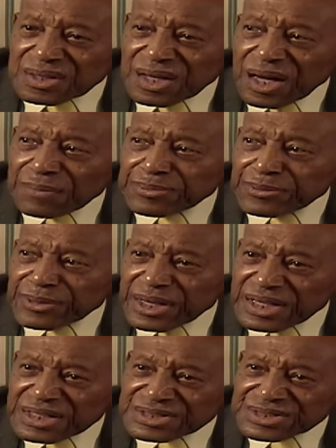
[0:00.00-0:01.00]

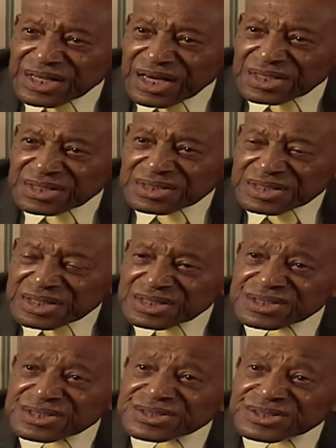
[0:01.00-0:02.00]
compromise that
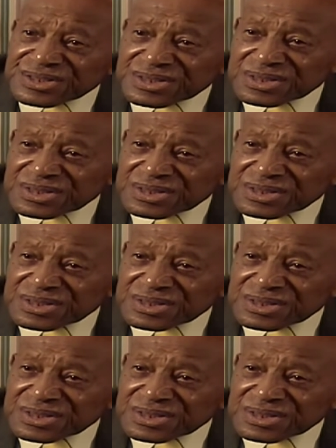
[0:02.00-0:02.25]
is